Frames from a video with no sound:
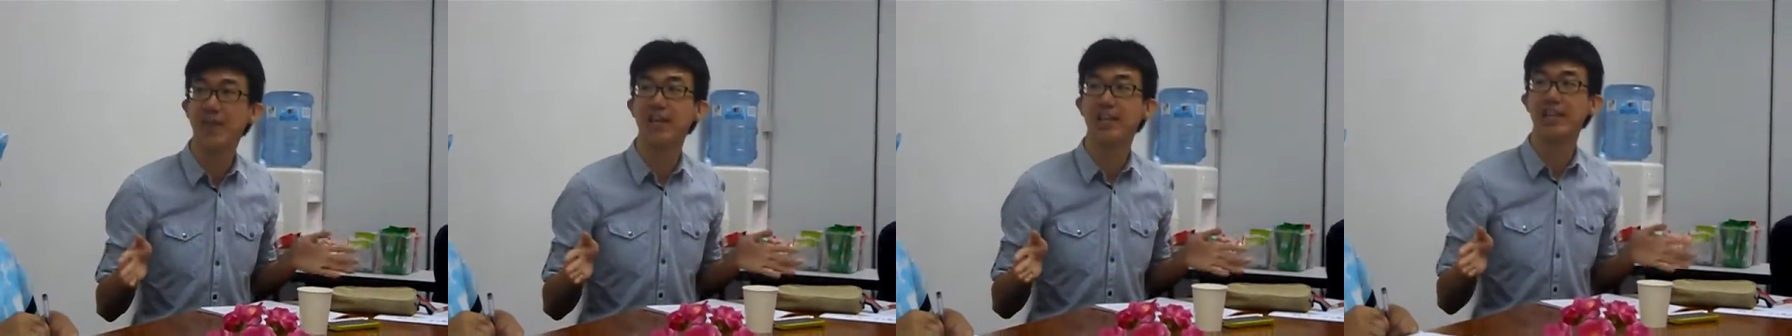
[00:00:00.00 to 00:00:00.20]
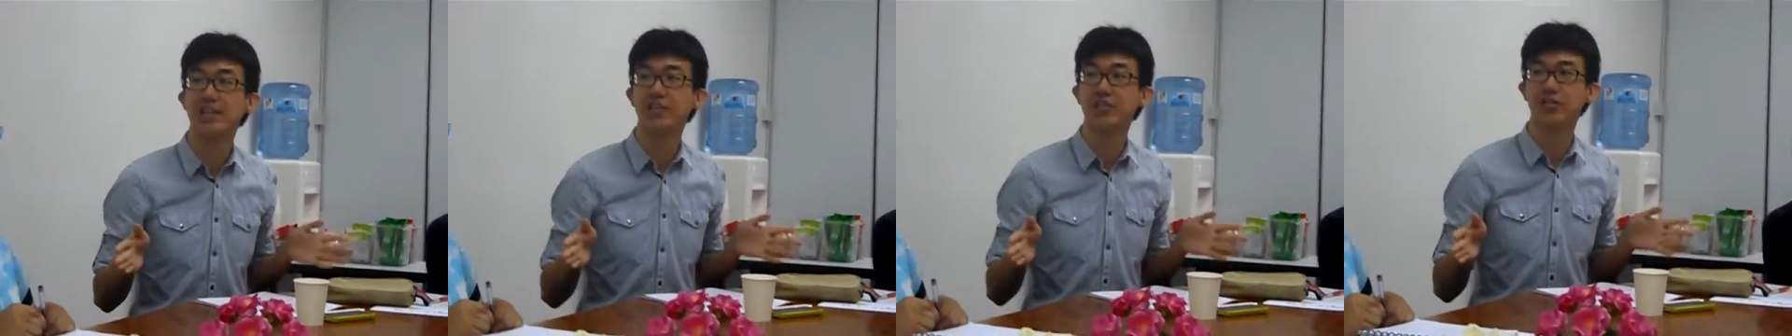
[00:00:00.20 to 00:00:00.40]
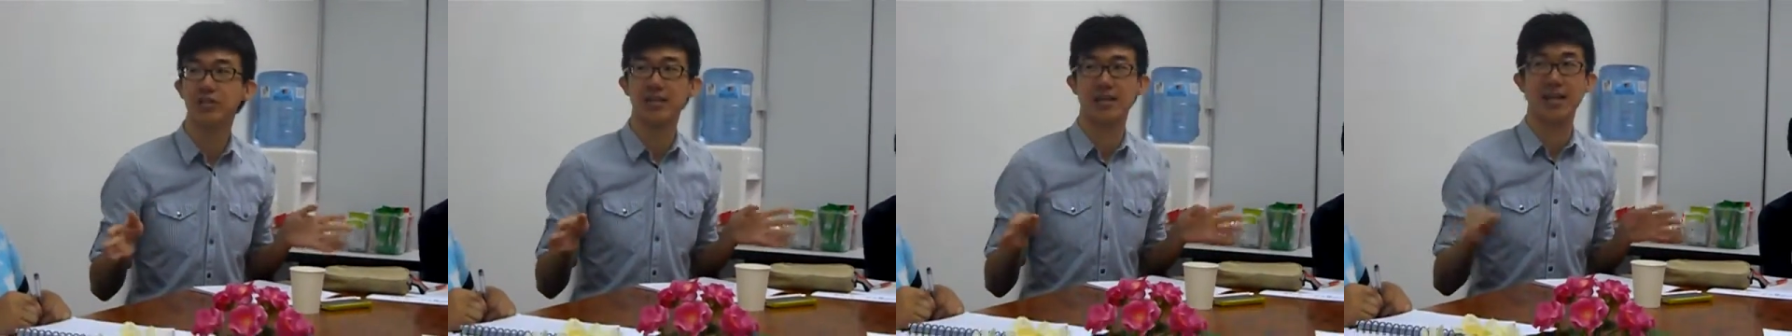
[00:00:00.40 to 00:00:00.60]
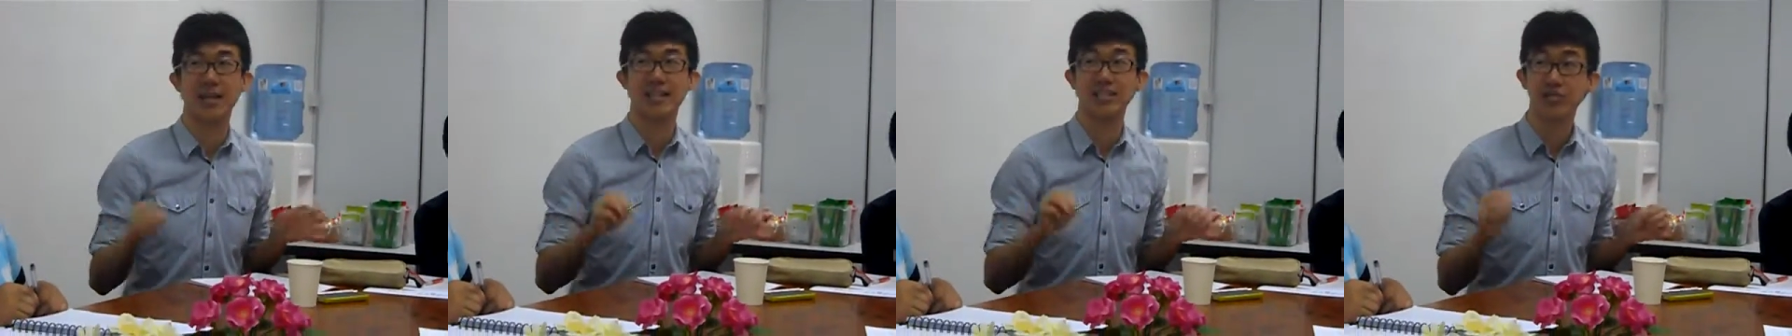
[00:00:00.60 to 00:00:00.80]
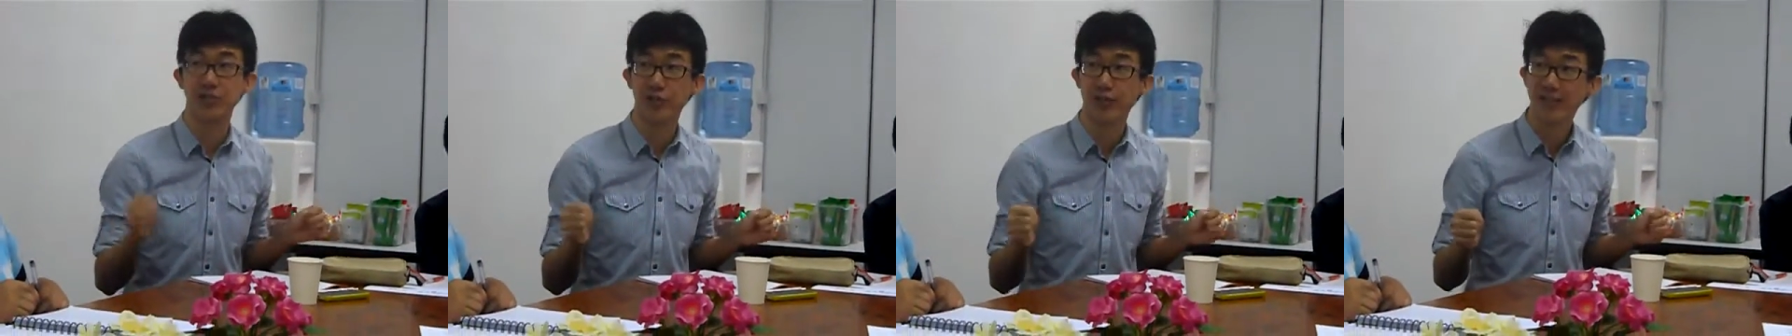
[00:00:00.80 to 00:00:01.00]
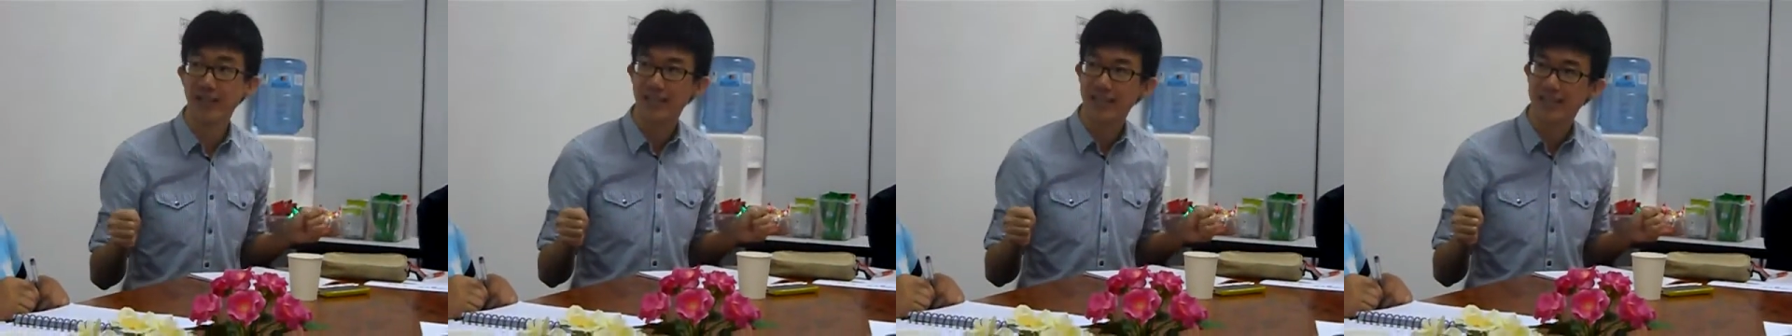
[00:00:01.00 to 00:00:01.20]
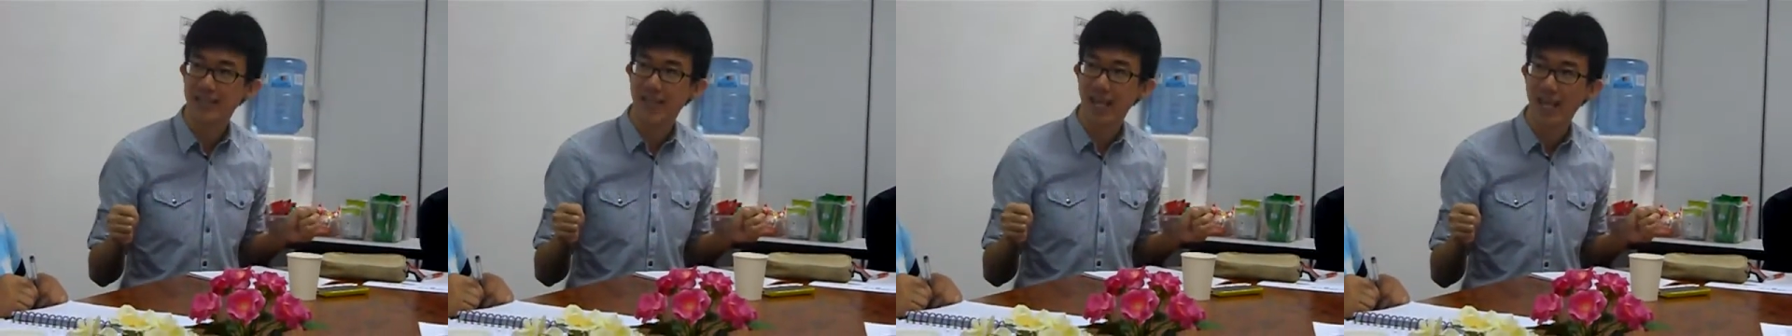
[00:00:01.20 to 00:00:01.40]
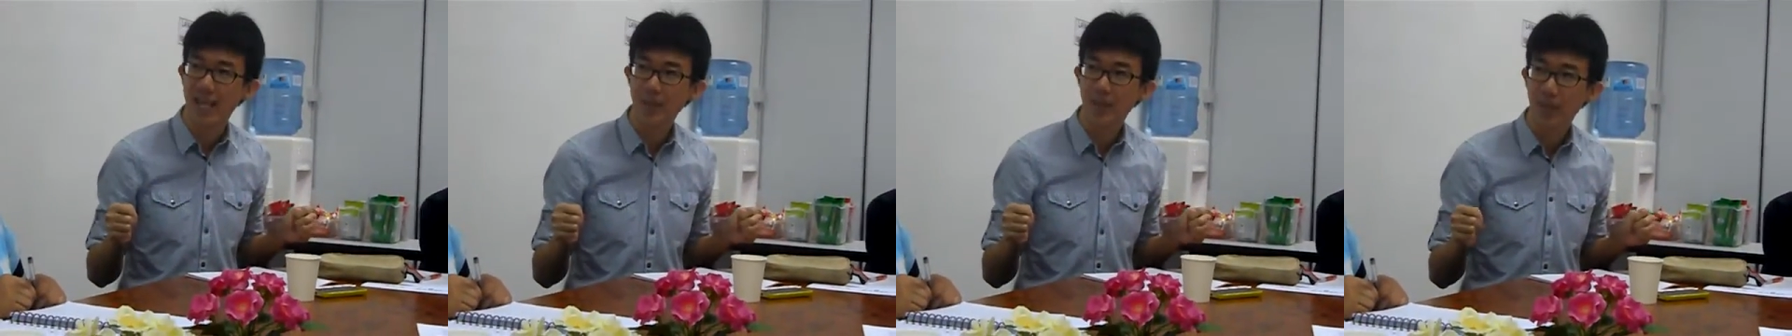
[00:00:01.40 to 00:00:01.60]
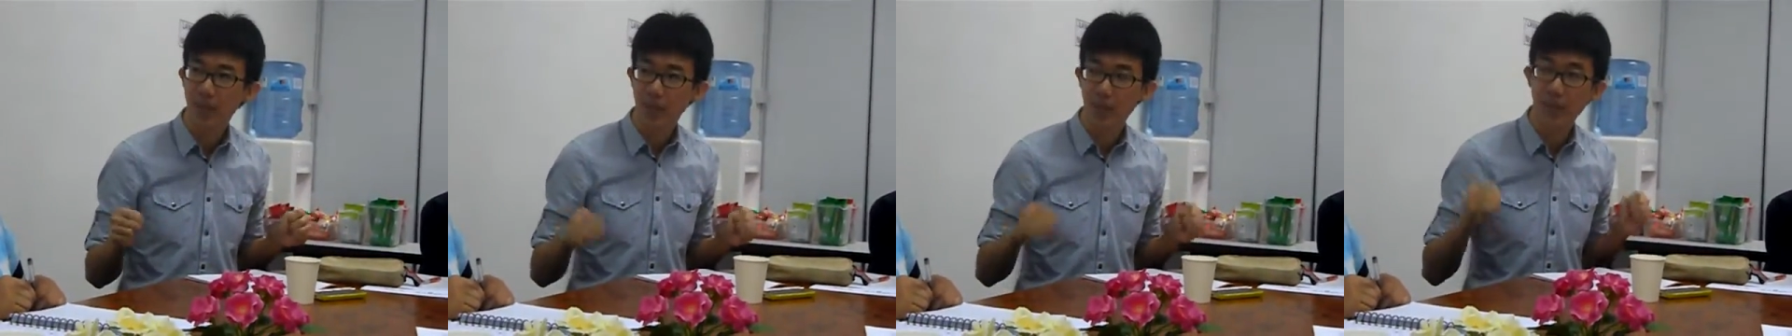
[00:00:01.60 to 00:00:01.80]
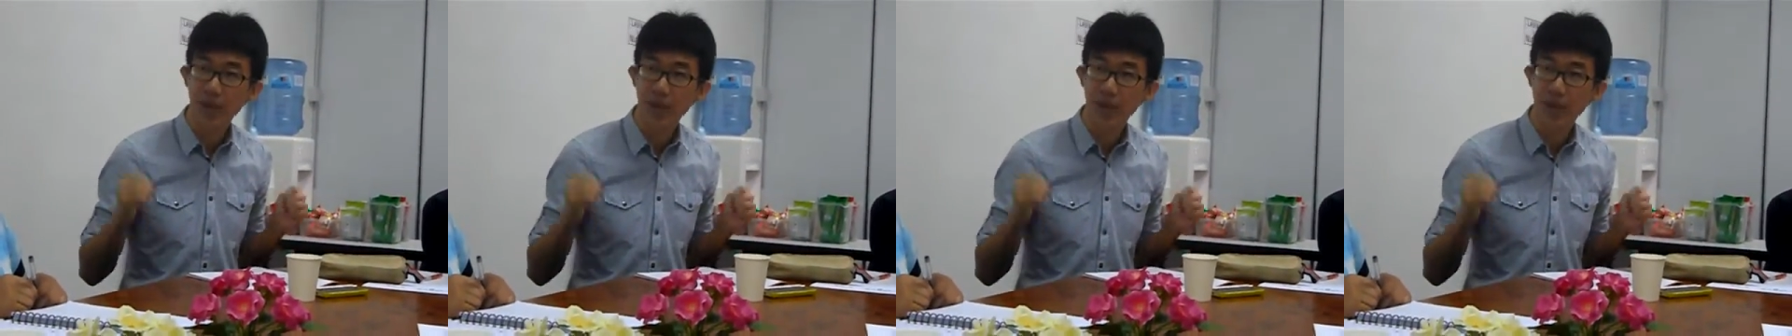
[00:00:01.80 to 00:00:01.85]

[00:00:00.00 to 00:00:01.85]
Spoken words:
finish the engineering design,